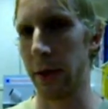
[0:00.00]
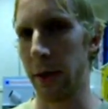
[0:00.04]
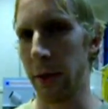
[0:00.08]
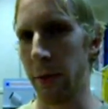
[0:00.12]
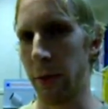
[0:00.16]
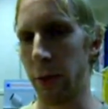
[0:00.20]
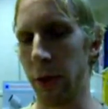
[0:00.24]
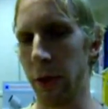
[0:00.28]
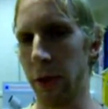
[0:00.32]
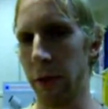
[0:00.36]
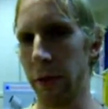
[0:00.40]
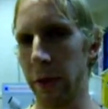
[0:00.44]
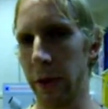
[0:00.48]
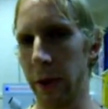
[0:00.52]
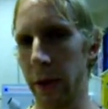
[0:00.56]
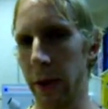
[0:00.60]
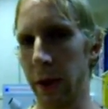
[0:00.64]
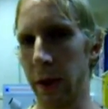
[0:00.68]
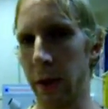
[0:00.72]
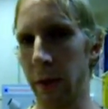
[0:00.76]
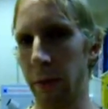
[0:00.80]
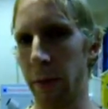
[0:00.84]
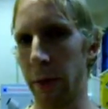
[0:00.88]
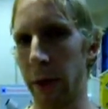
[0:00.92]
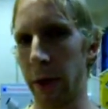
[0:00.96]
was actually
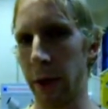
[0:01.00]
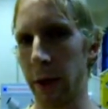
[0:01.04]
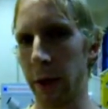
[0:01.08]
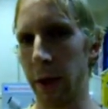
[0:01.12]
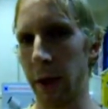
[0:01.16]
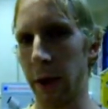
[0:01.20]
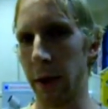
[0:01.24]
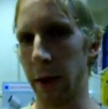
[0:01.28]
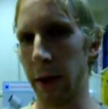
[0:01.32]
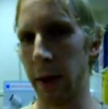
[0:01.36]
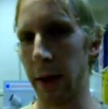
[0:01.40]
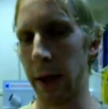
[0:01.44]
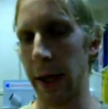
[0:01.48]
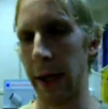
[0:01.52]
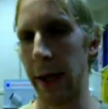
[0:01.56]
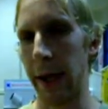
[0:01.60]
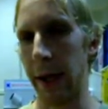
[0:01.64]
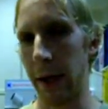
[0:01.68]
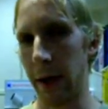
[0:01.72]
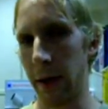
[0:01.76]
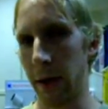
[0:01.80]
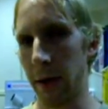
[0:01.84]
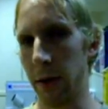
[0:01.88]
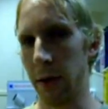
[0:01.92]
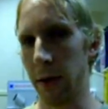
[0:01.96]
proven that the Pentagon
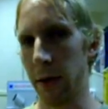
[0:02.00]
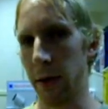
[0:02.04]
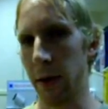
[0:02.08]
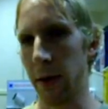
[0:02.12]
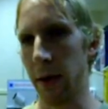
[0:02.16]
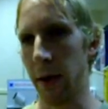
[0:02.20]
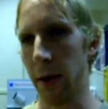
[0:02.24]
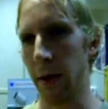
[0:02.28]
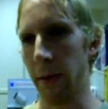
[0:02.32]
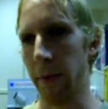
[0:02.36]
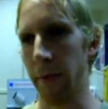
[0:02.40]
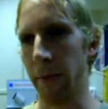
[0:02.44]
had